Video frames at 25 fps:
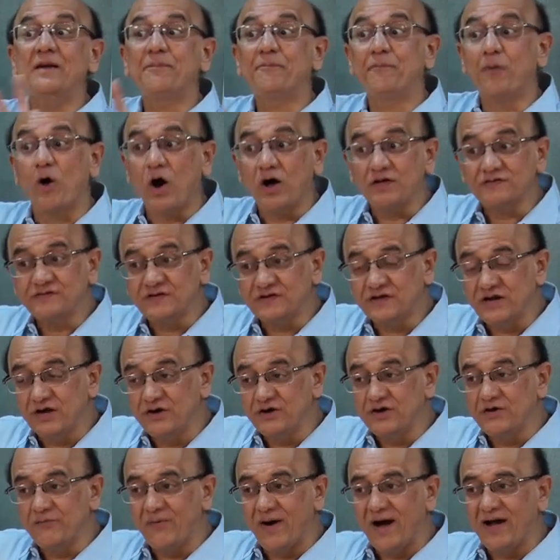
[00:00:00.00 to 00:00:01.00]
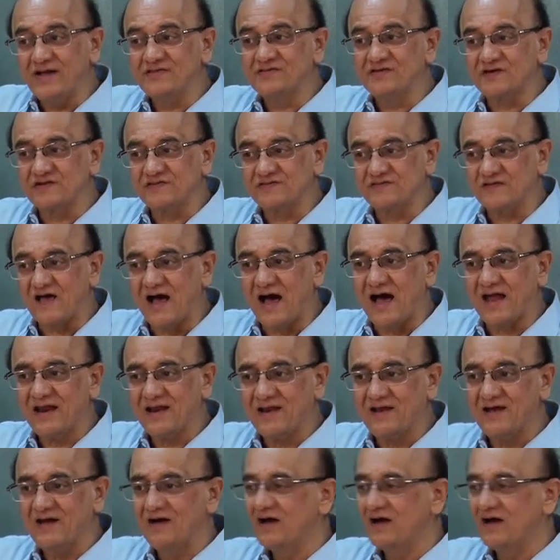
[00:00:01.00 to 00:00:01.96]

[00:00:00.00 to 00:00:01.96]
positive divisors are